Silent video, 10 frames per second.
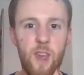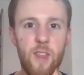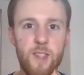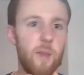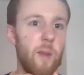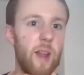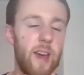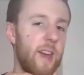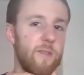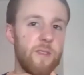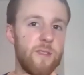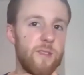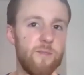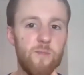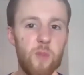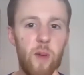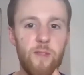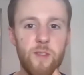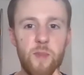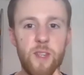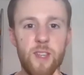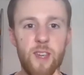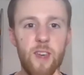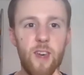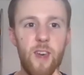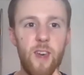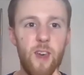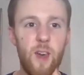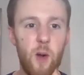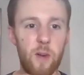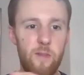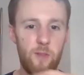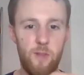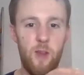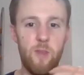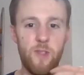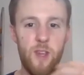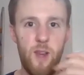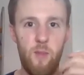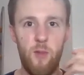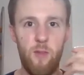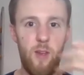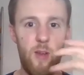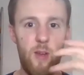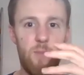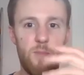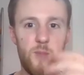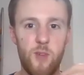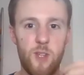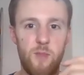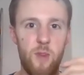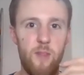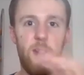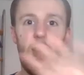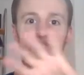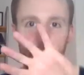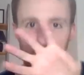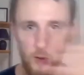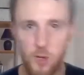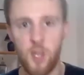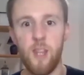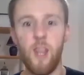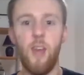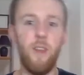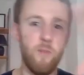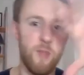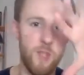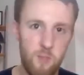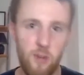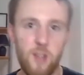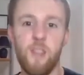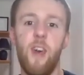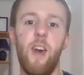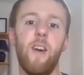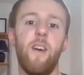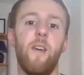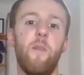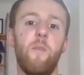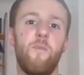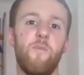we disconnect because, oh, I have to get this email, I have to prepare for this meeting. Oh, I feel terrible inside, I'm hungry, I'm stressed, and whatever.